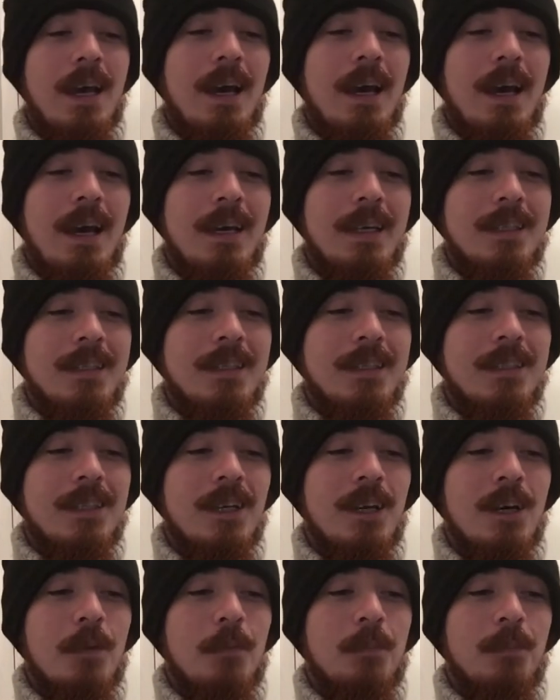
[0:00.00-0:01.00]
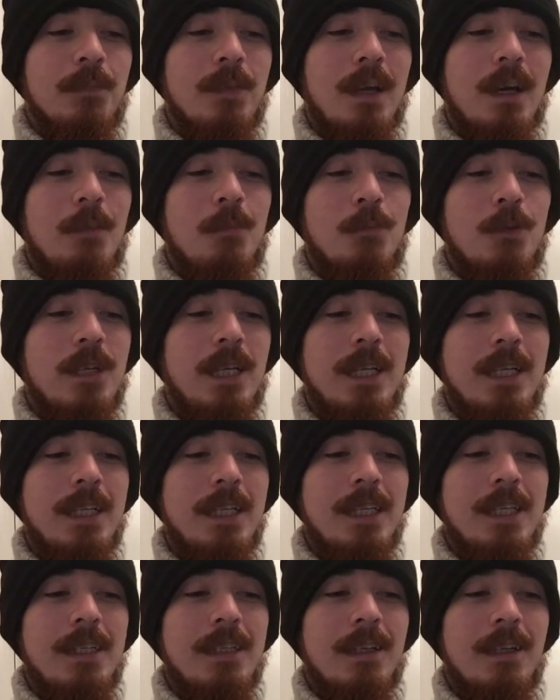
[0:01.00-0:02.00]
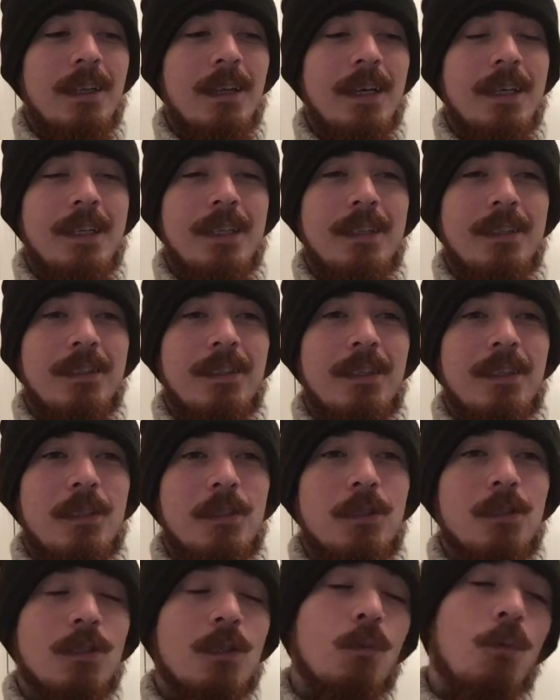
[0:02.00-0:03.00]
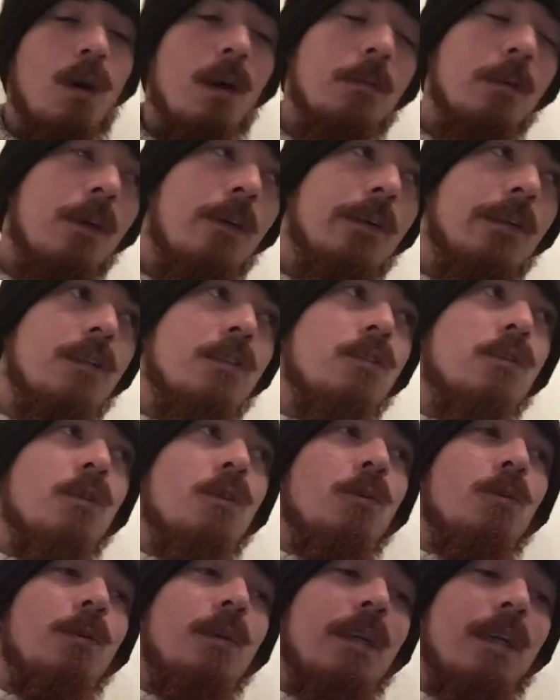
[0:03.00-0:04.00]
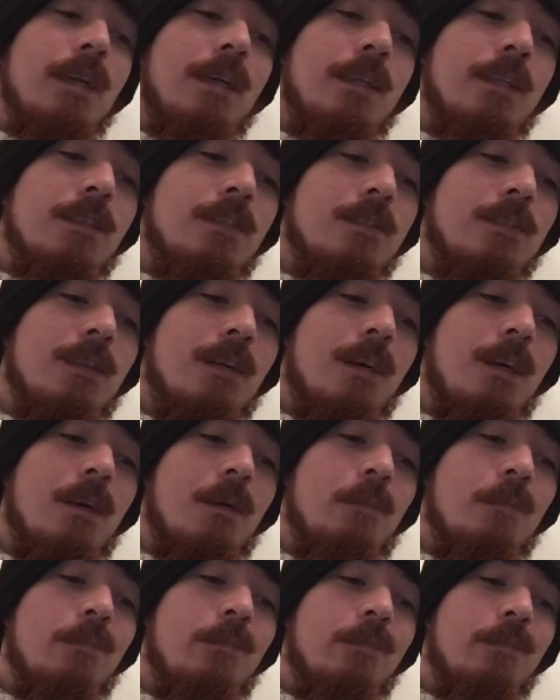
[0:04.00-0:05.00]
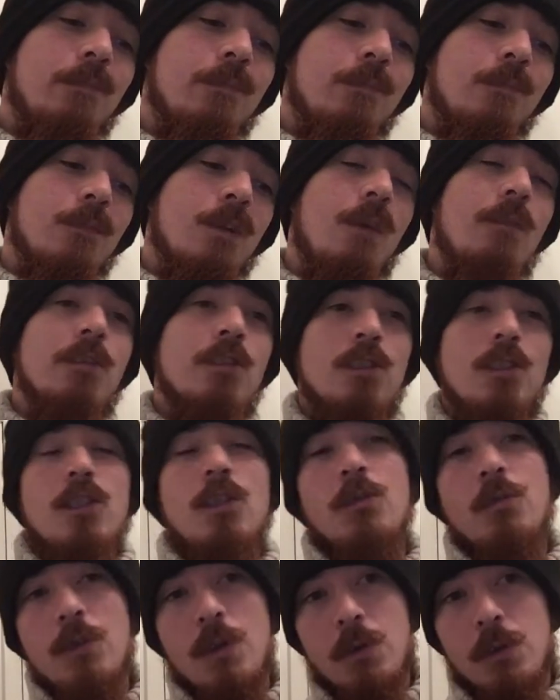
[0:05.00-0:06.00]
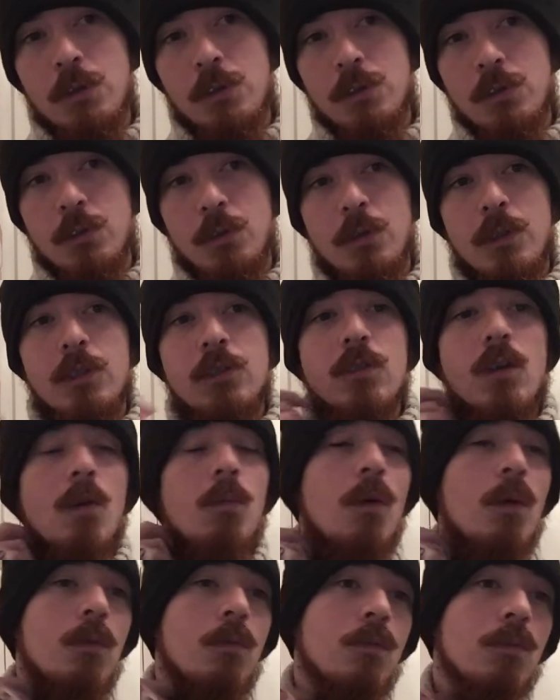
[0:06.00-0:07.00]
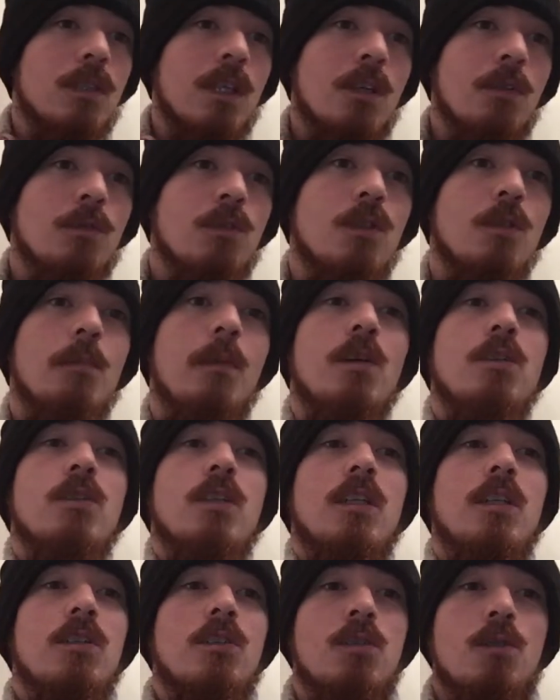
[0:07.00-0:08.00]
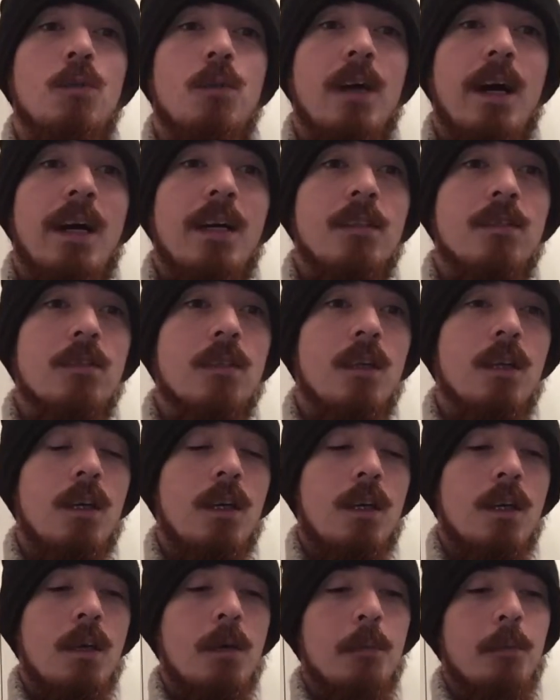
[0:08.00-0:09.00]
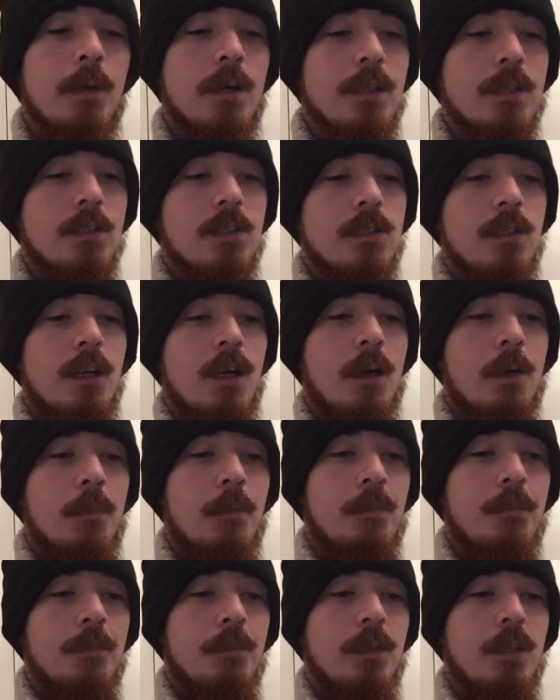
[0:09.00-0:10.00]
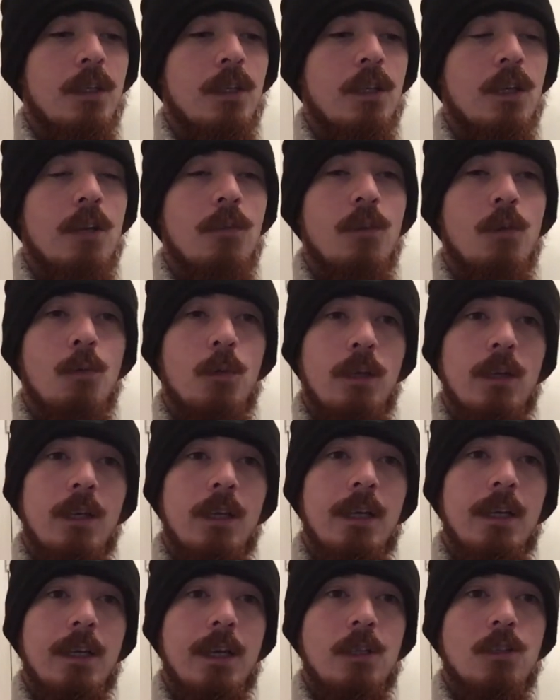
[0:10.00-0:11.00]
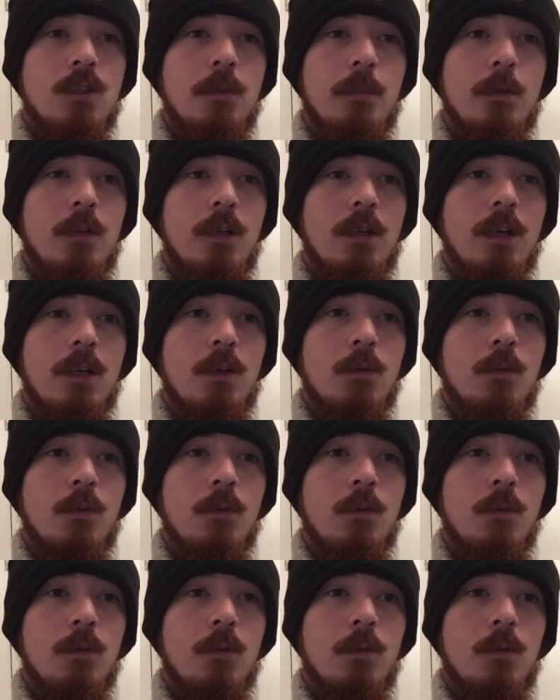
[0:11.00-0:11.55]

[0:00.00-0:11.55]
and I'm really liking this. So what I'm going to do is obviously you know the story, so I won't delve too much into that. But you know, if you want to like catch up on like